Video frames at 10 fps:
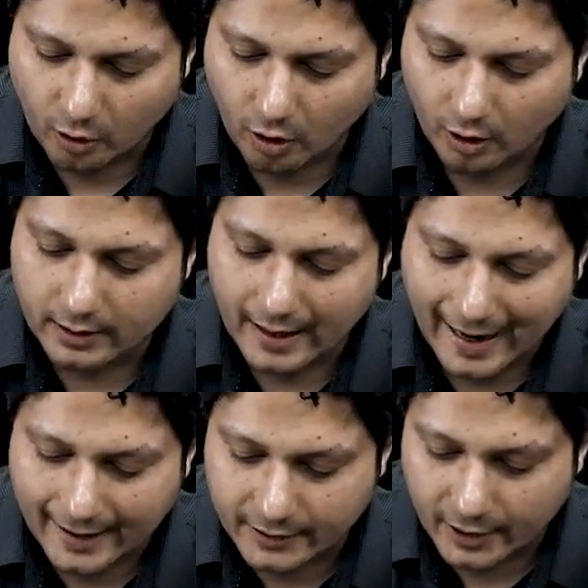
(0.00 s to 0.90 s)
on
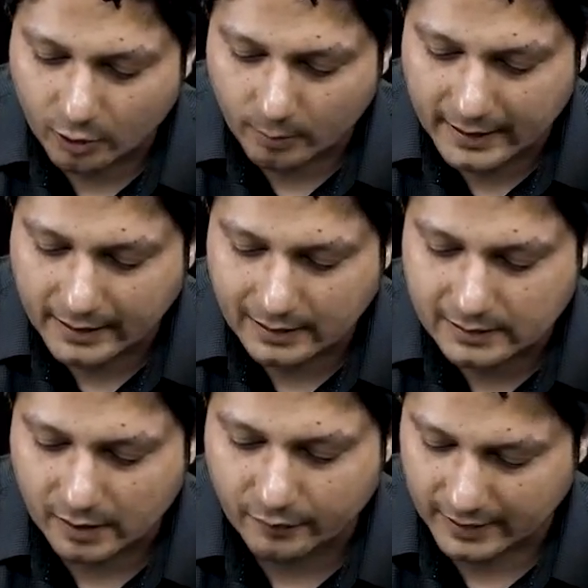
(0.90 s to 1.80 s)
anteromedial
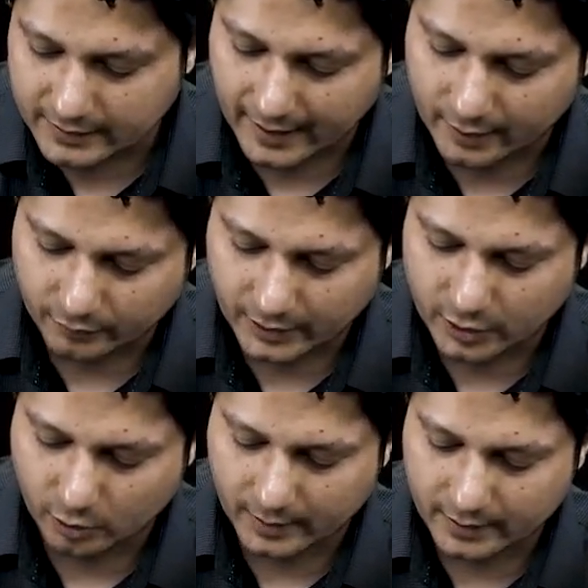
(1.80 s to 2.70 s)
surface head of the
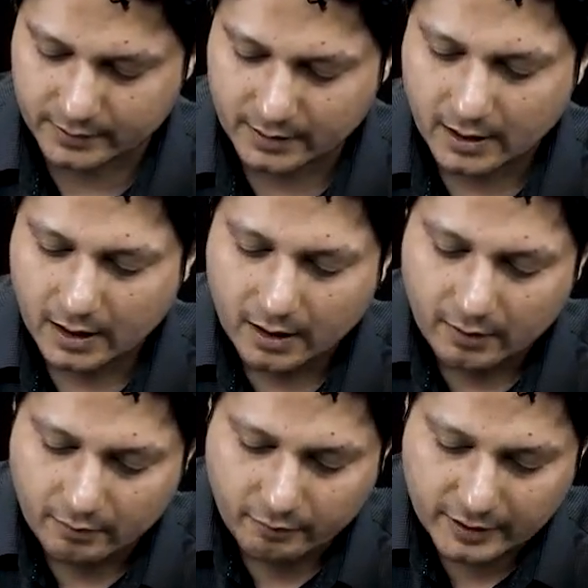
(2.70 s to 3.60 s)
humerus,
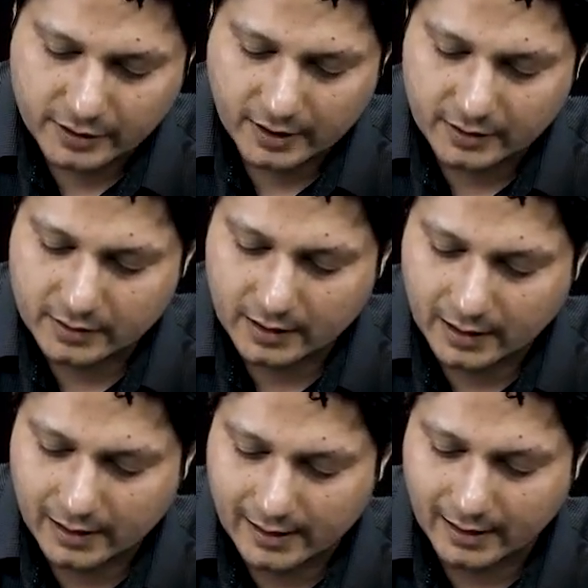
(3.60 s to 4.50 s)
which is
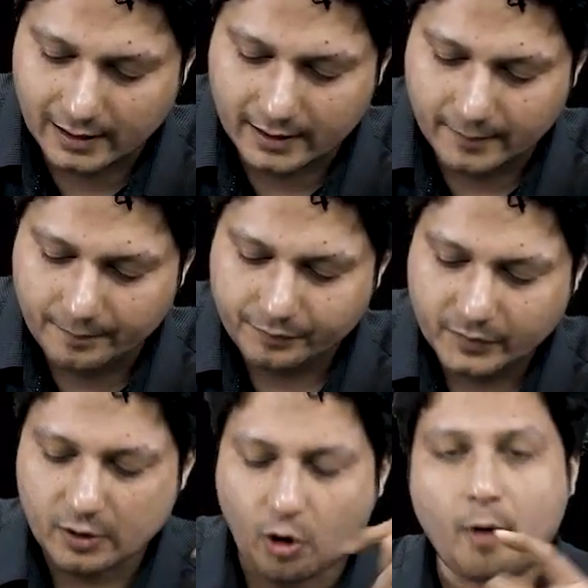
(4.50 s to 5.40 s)
clearly
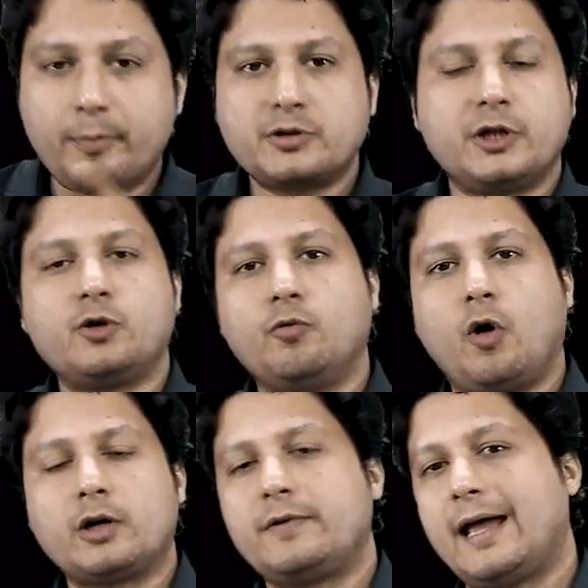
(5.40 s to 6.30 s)
opposite to
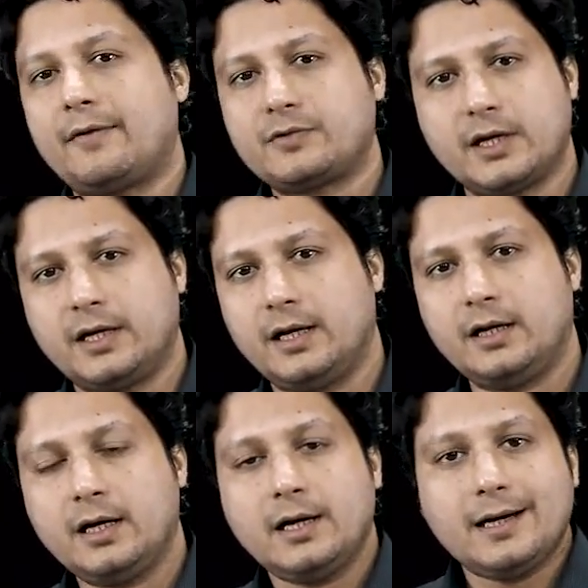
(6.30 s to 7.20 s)
what we have seen
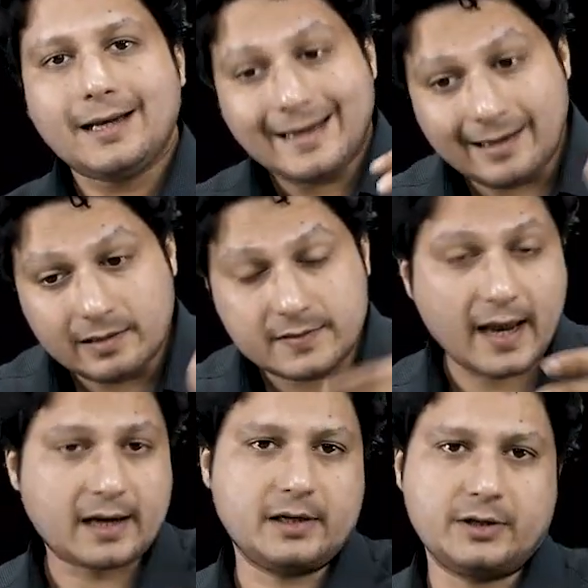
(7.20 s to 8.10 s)
in hill
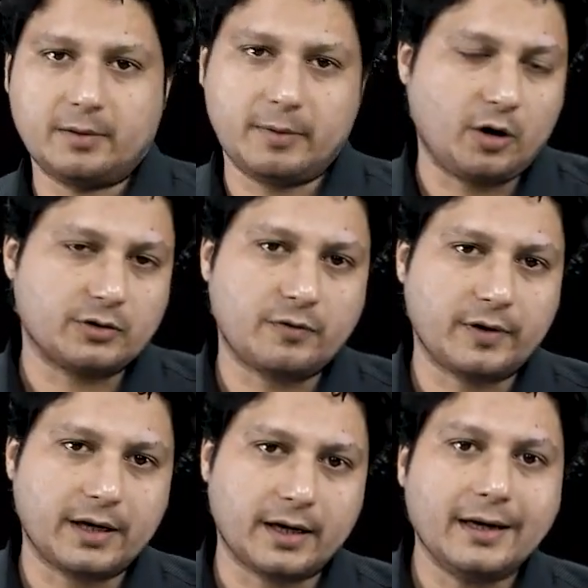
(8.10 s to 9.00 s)
sac lesion because of
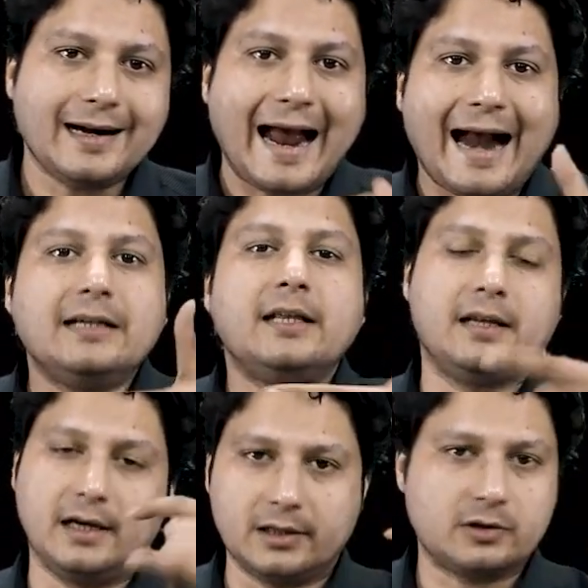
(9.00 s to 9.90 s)
recurrent
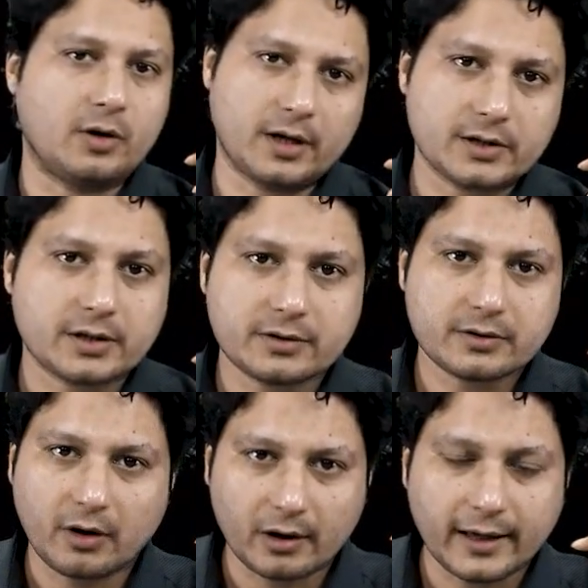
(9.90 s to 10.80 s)
anterior dislocations.
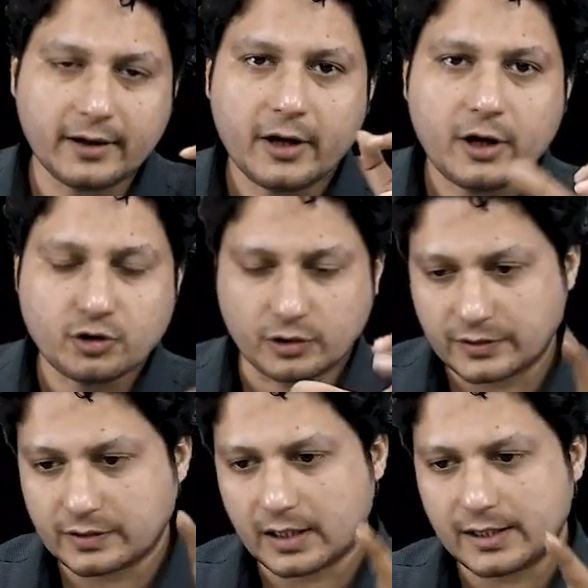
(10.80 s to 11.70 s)
All right. So this
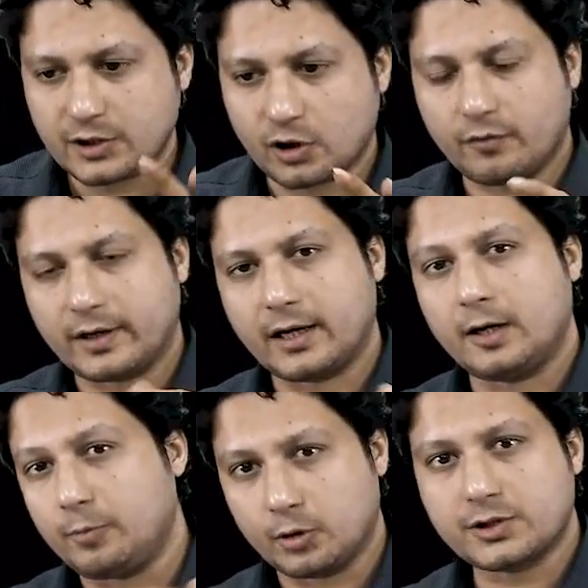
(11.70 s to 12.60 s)
is the lesion of
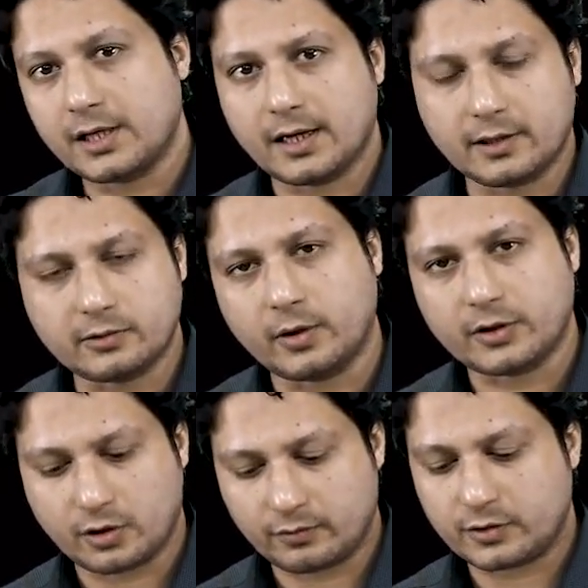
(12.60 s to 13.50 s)
recurrent posterior
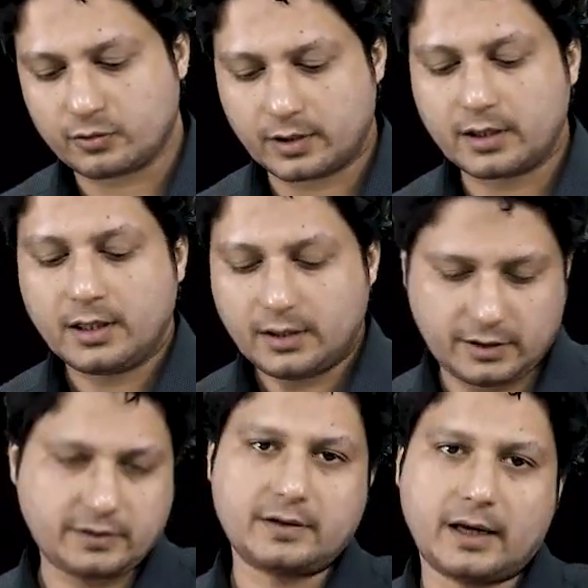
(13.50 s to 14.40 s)
dislocation of the shoulder.
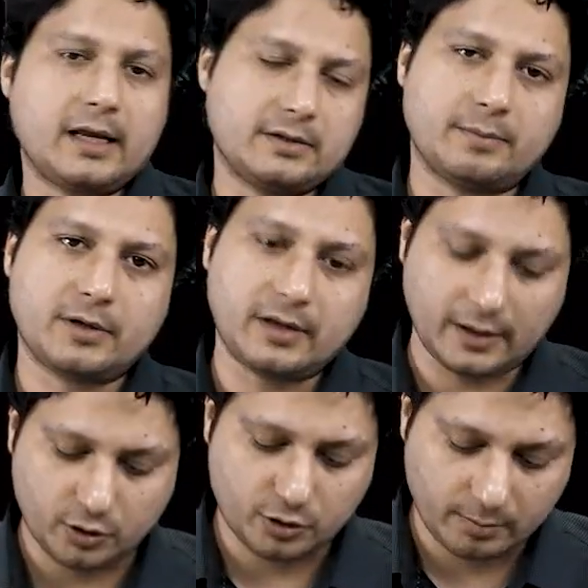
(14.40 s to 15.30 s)
This is again something that
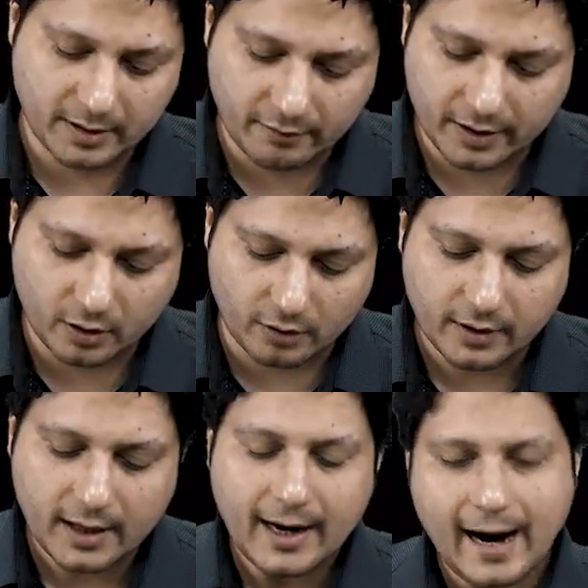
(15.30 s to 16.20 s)
you should be aware of.
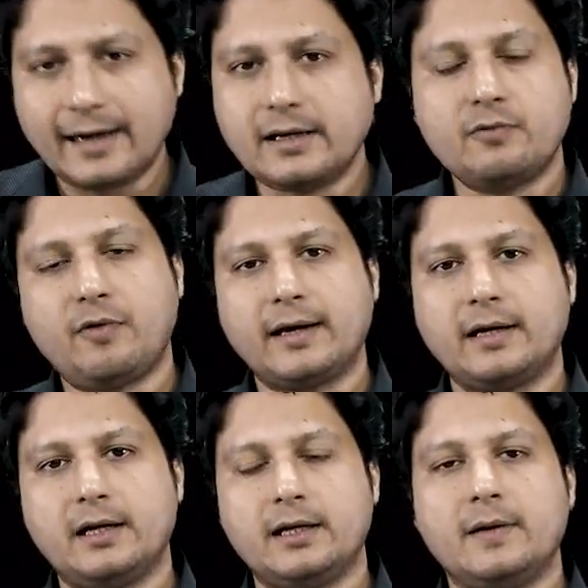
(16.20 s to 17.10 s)
And then
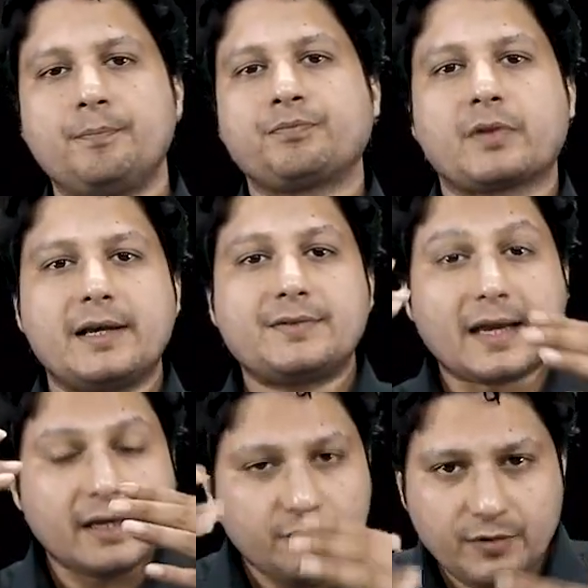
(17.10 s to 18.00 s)
finally is the
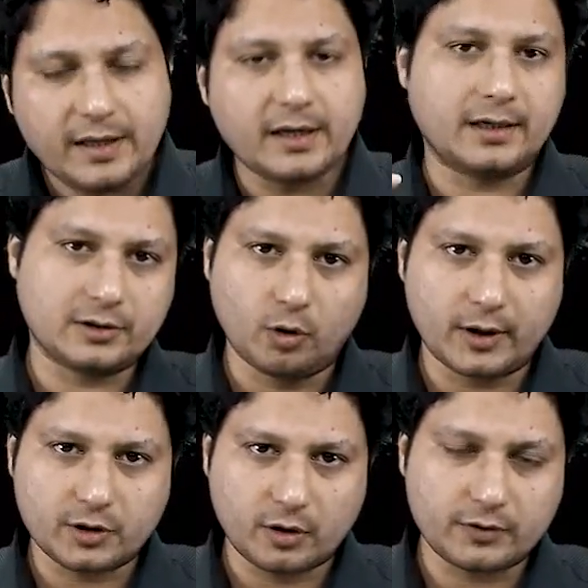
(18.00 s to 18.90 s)
inferior
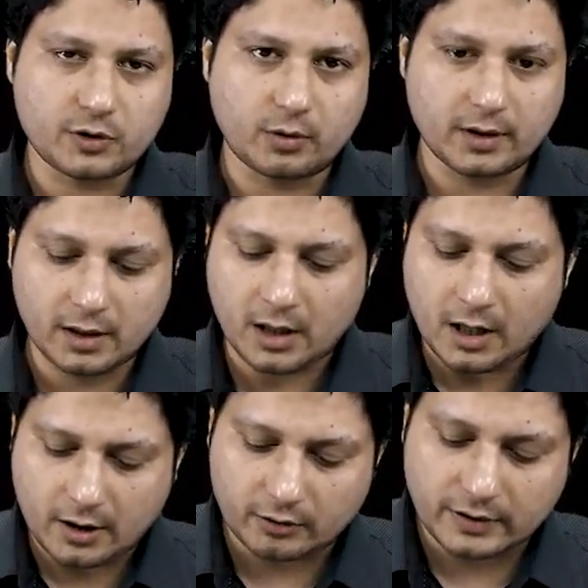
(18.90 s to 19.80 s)
dislocation of the shoulder.
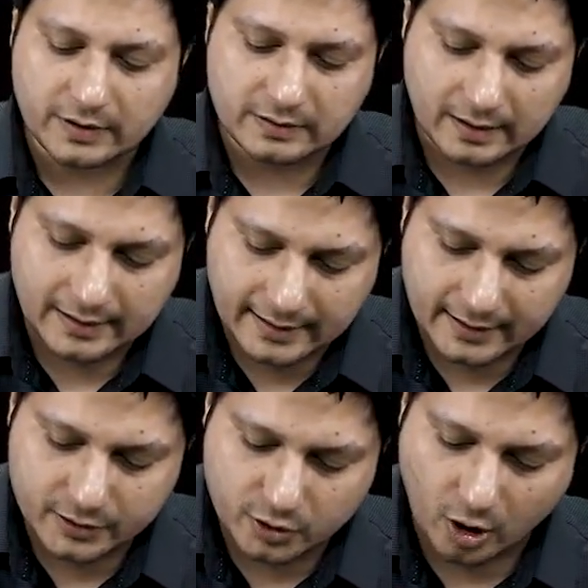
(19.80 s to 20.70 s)
Now this is the
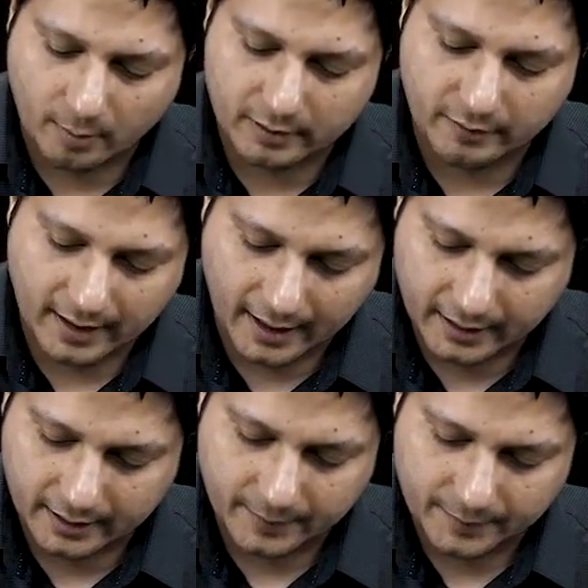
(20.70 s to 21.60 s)
least common
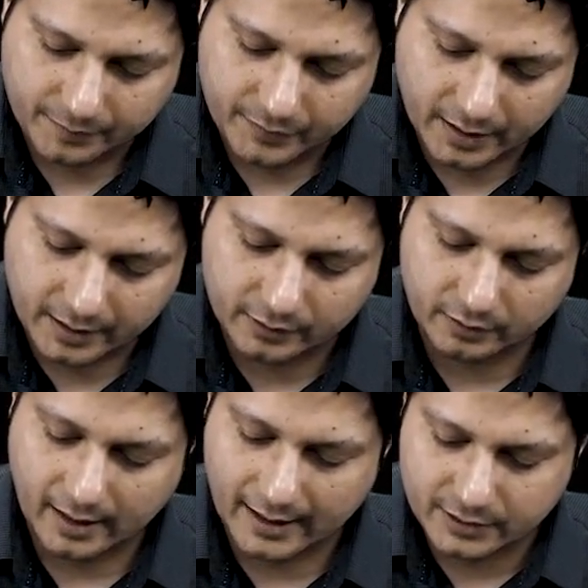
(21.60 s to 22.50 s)
variety. It is
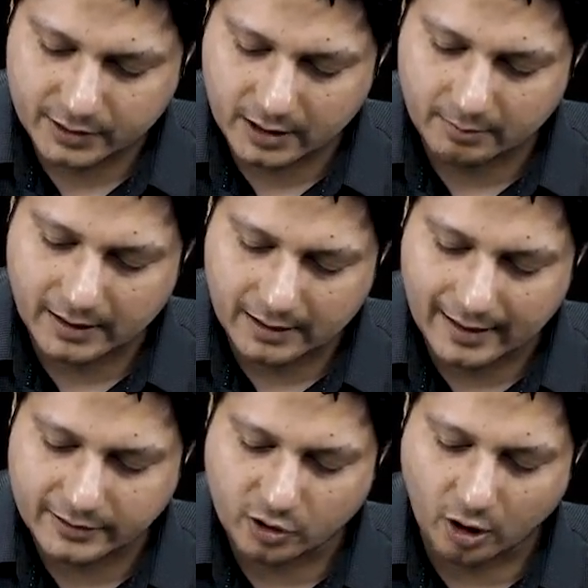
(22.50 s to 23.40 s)
extremely
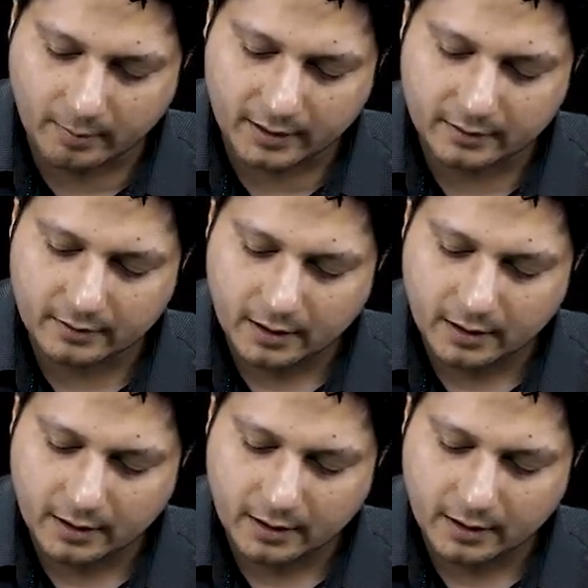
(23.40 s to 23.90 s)
less common